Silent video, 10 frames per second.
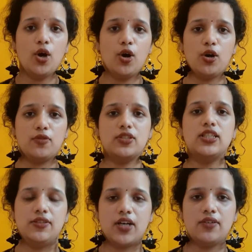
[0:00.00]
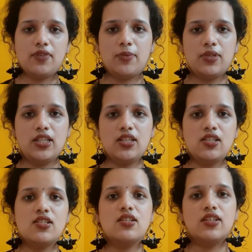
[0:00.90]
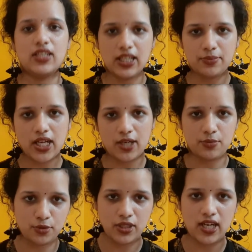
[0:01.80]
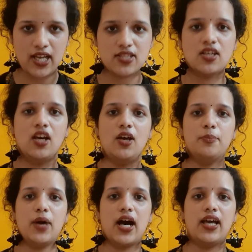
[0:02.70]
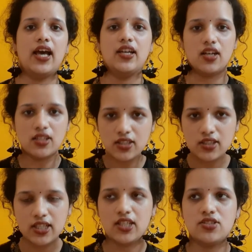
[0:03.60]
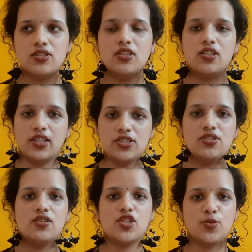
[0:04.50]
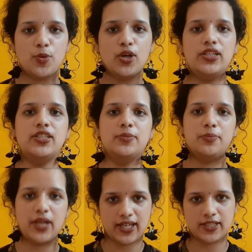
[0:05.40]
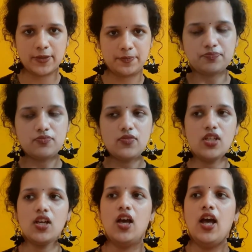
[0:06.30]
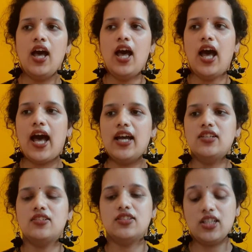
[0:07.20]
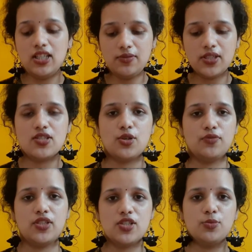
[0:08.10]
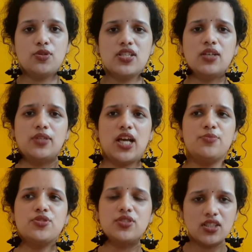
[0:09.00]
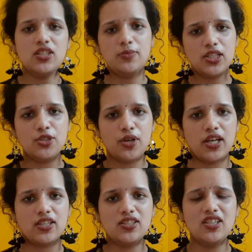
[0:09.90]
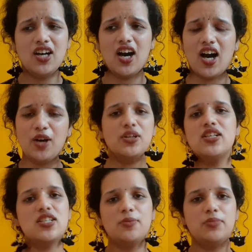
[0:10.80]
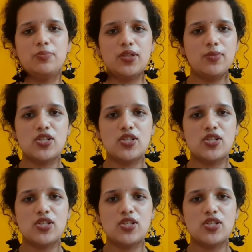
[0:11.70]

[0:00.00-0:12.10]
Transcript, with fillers: of the Diwan family is raped and brutalized by an underage, rich, spoiled brat and the events of this book sometimes really make you angry that how can some people be